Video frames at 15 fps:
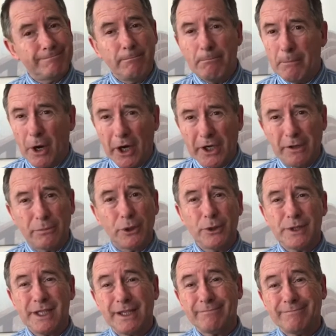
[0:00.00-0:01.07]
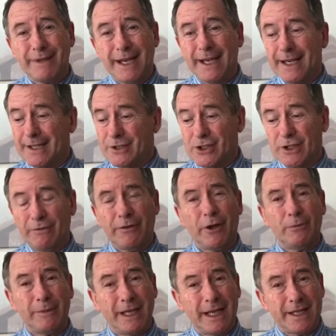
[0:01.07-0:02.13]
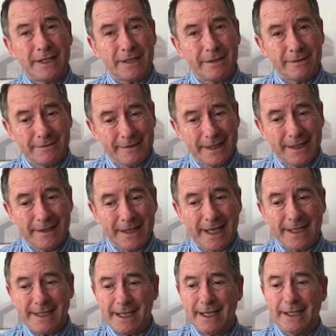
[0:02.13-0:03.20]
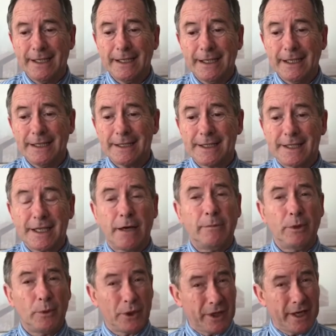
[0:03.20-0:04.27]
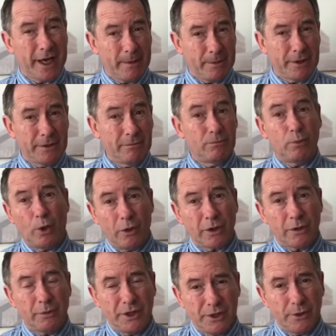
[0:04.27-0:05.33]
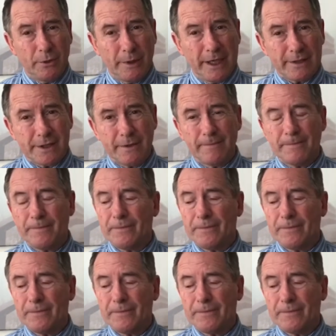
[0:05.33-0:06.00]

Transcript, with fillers: minor bruising and she phoned me later that day to tell me what had happened and what could we do about it.